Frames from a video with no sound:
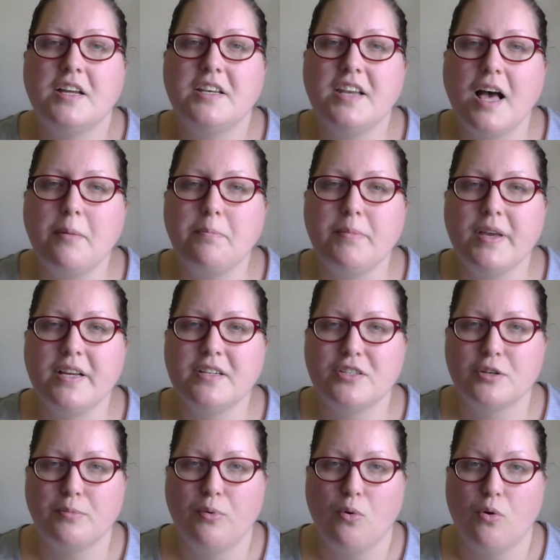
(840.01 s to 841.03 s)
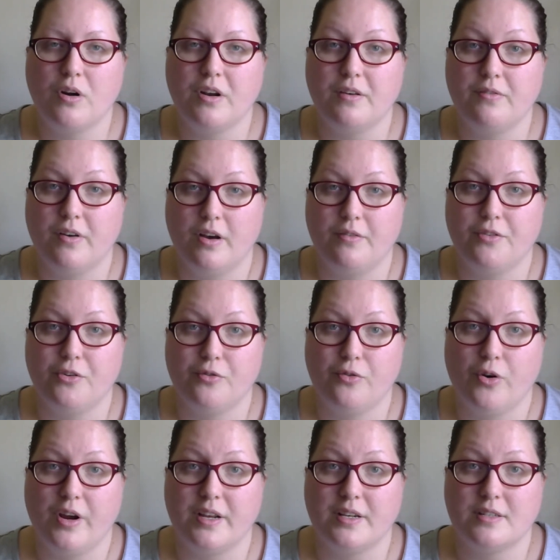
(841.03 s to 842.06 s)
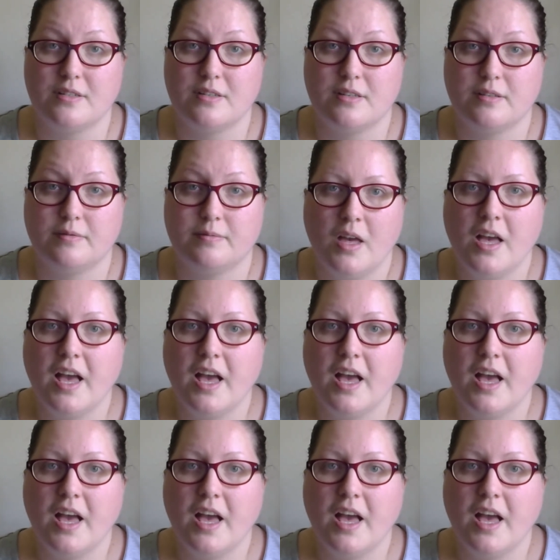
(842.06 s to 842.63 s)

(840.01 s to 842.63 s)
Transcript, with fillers: Not being supportive of your friends.